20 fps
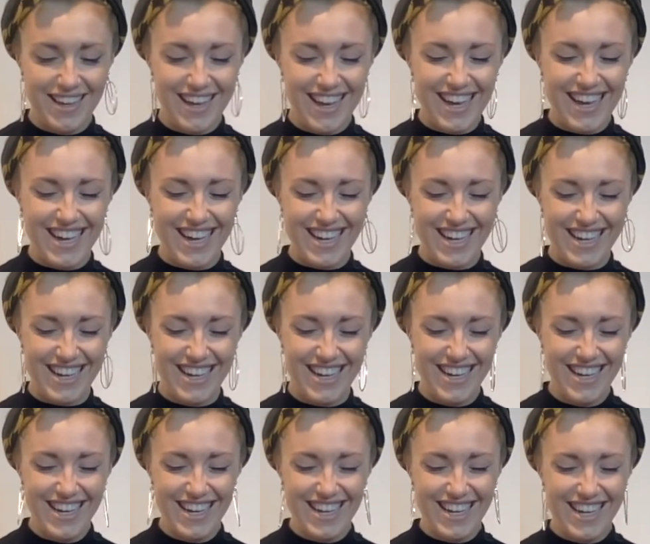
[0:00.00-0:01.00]
A
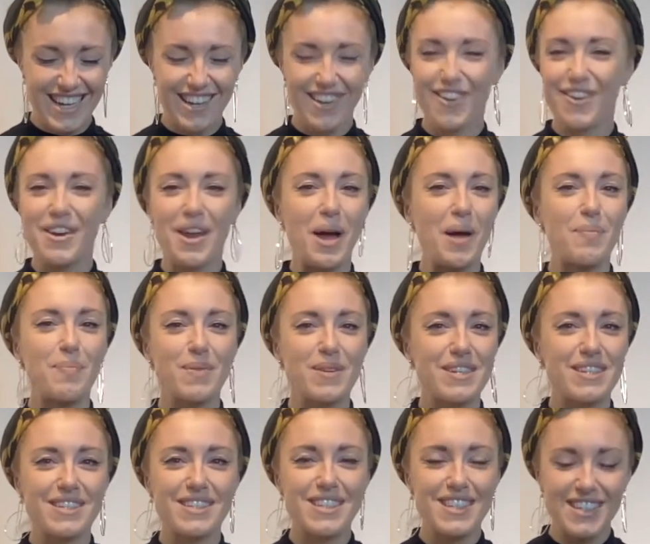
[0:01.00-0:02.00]
lot
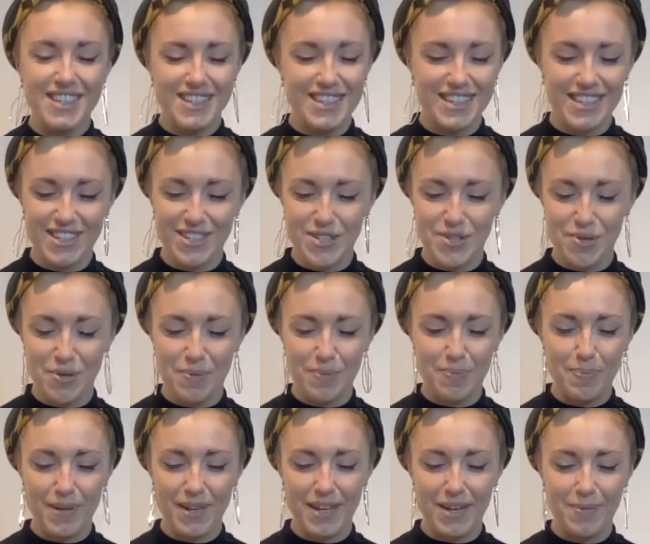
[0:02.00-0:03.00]
happens in the interim,
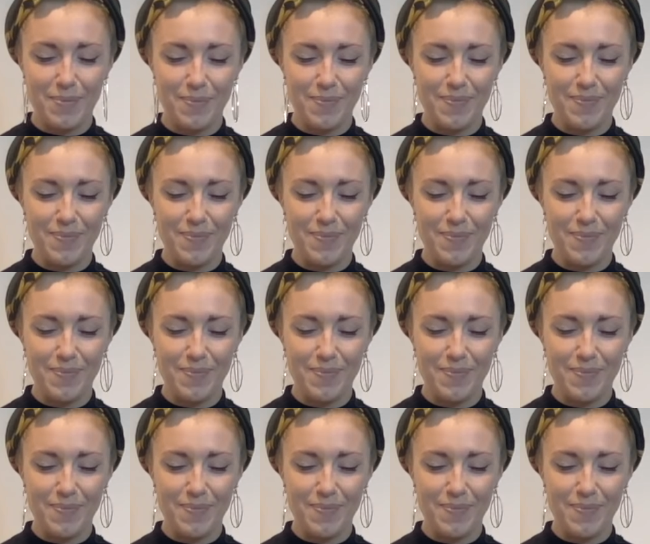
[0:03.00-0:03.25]
but I